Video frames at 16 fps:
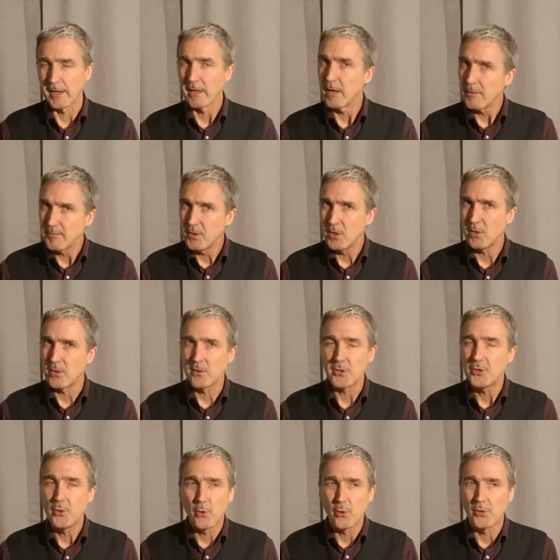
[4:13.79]
I'm not,
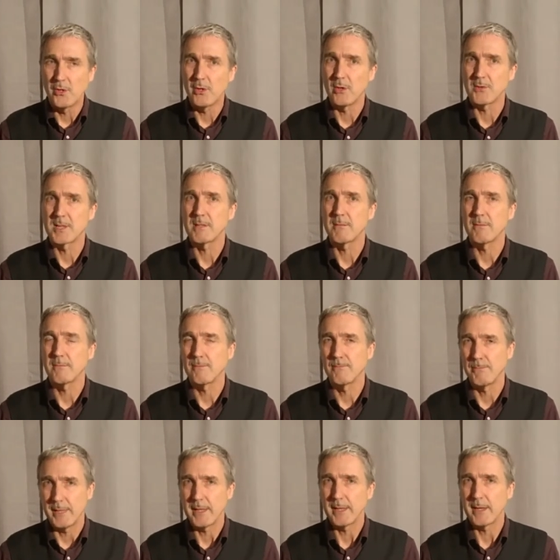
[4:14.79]
you're not
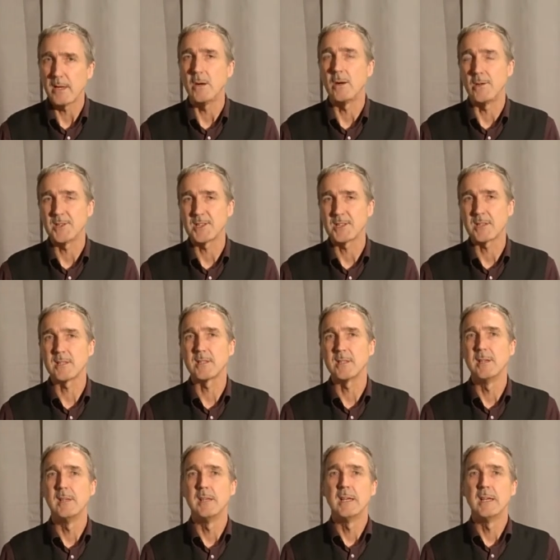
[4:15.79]
being asked